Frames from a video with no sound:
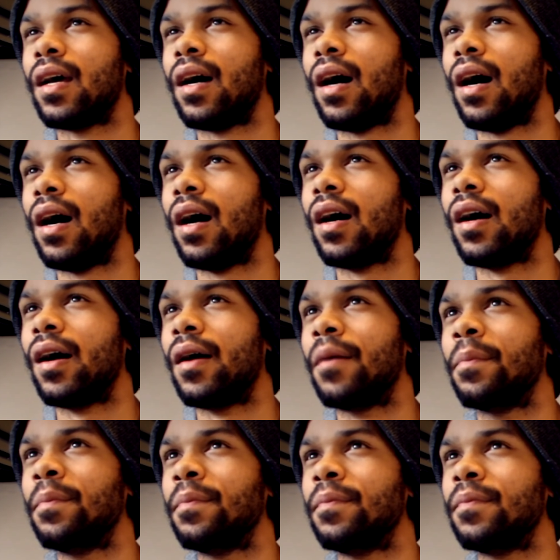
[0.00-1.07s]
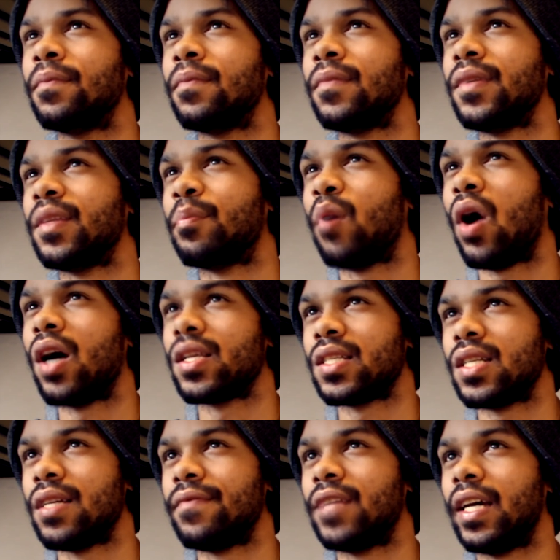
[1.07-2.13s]
the
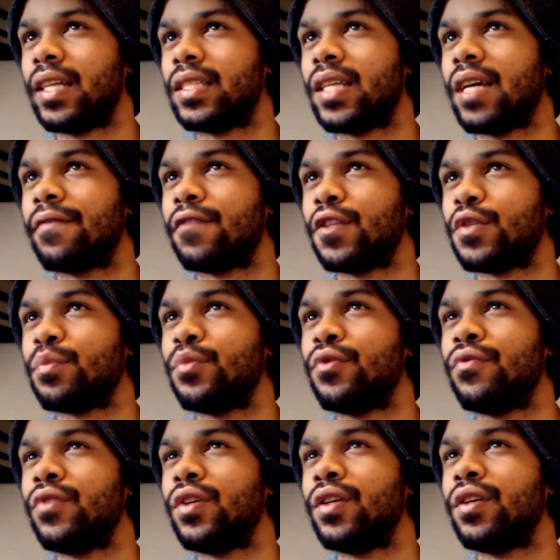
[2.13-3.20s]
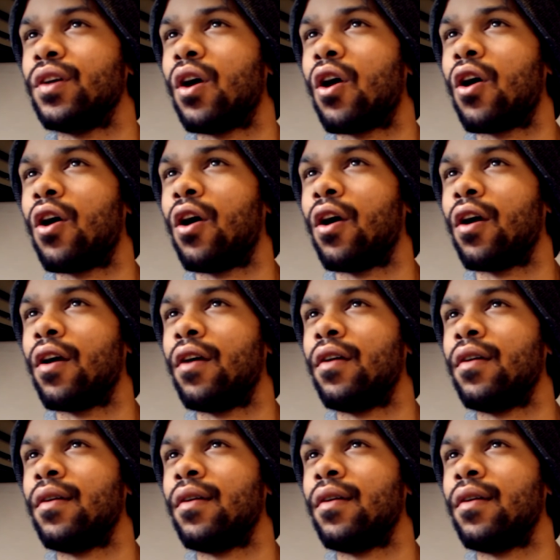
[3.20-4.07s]
positives I can say for this movie are